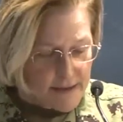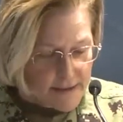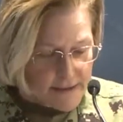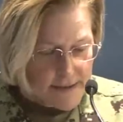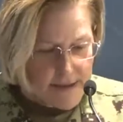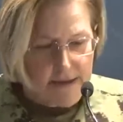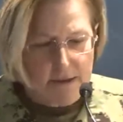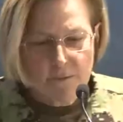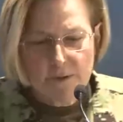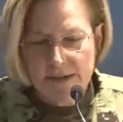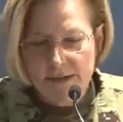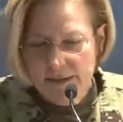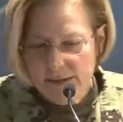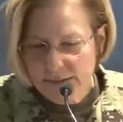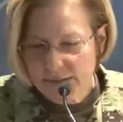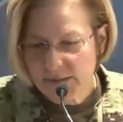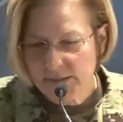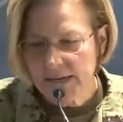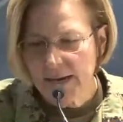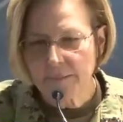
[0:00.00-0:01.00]
Yeah, we
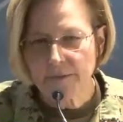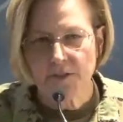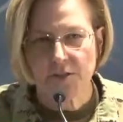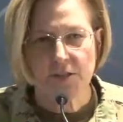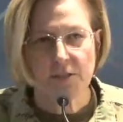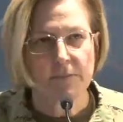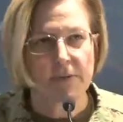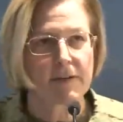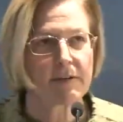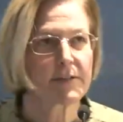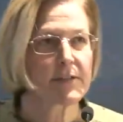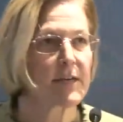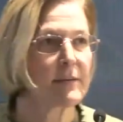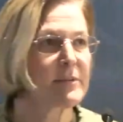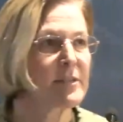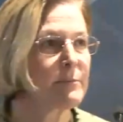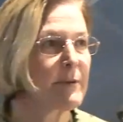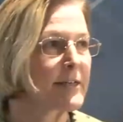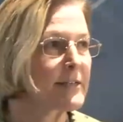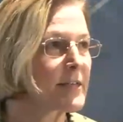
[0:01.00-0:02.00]
uh, established the Maritime
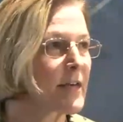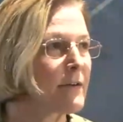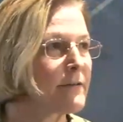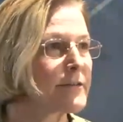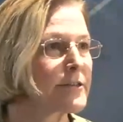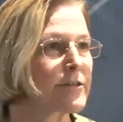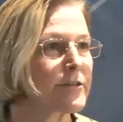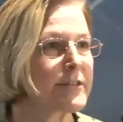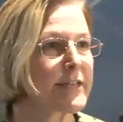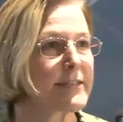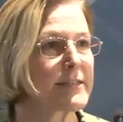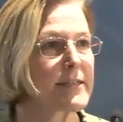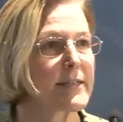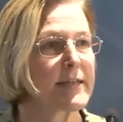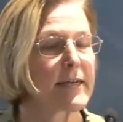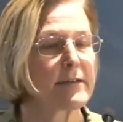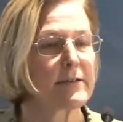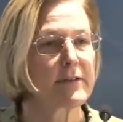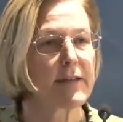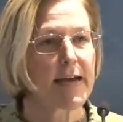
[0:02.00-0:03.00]
Space Officer
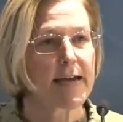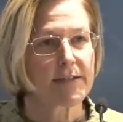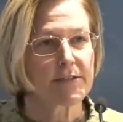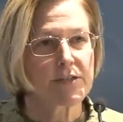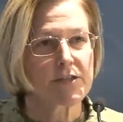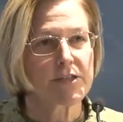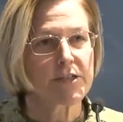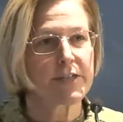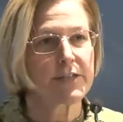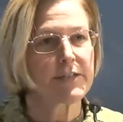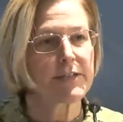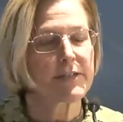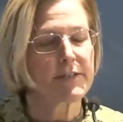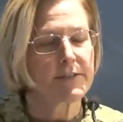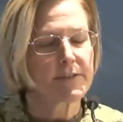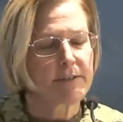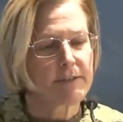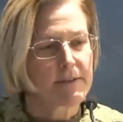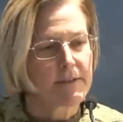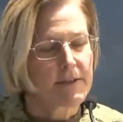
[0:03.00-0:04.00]
Designator last year,